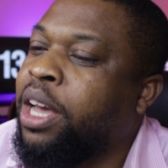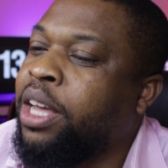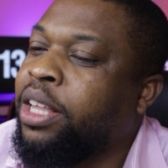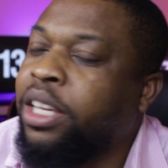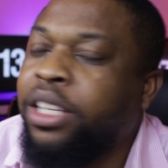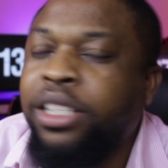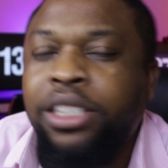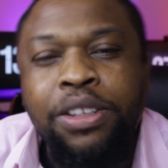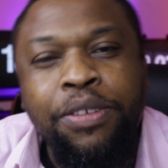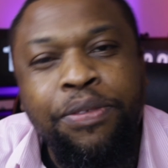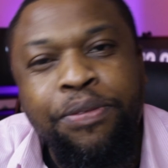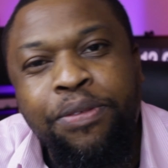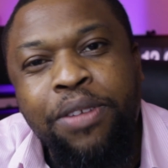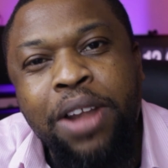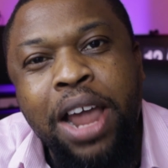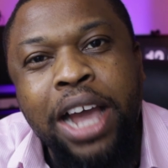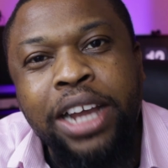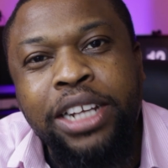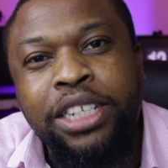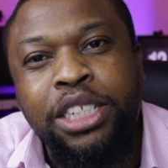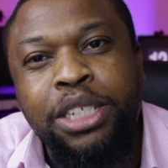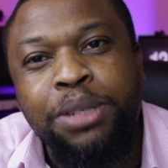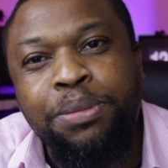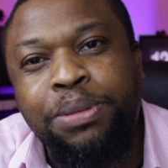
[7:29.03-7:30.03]
This is a
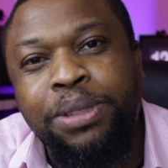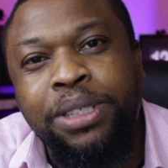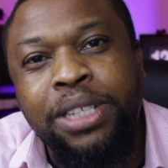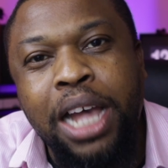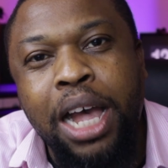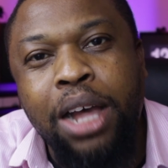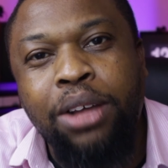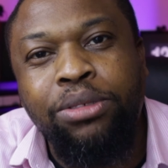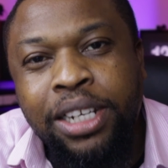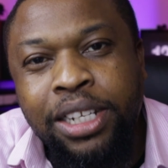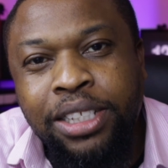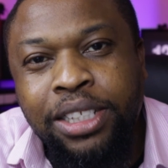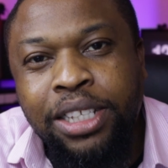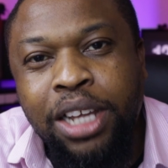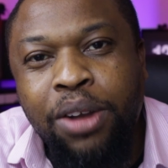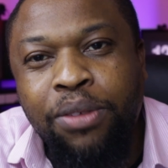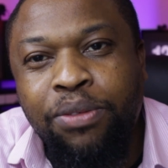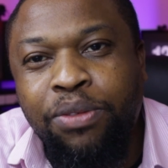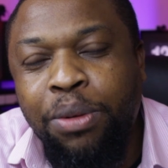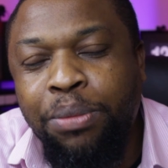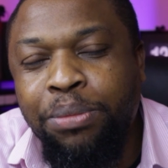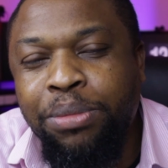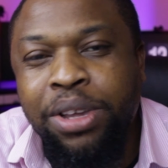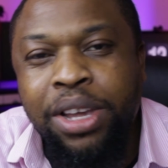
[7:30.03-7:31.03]
flagship sound. The
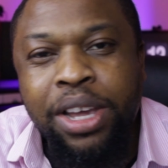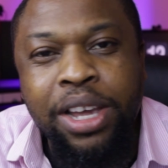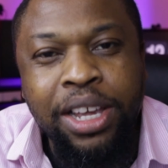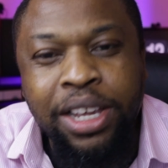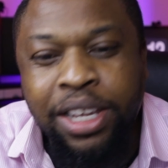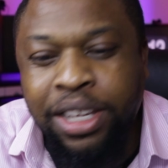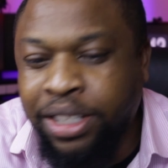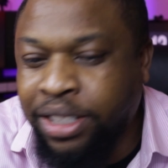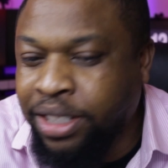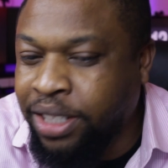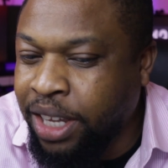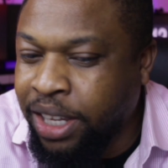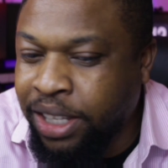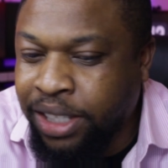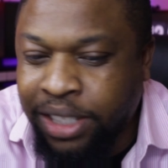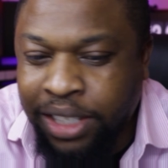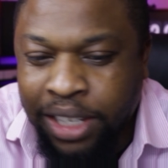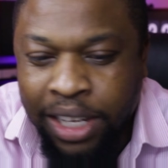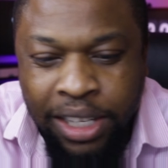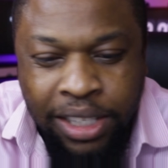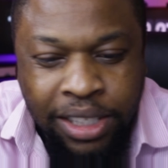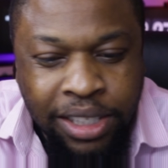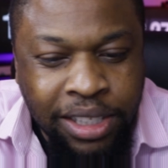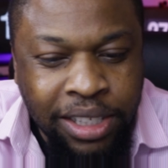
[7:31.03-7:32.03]
sound from here
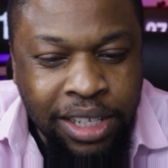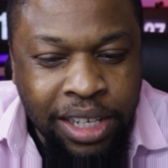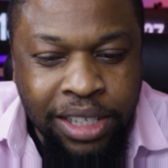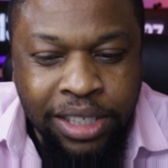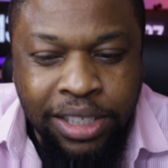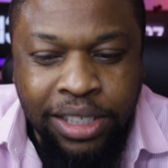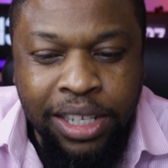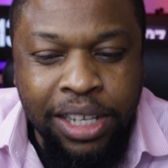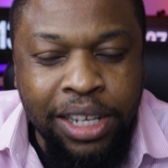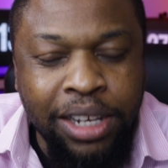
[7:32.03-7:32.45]
is